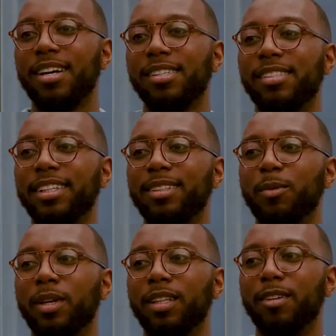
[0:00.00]
I think
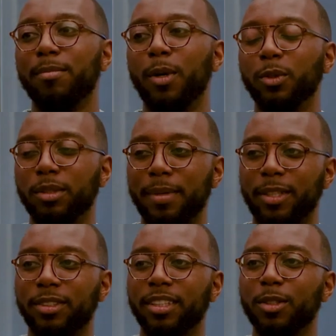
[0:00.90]
what I love most
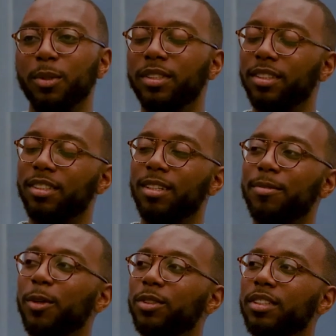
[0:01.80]
about St. Louis is the
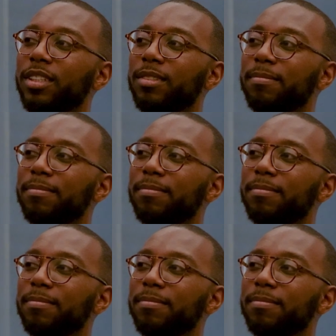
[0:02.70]
diversity,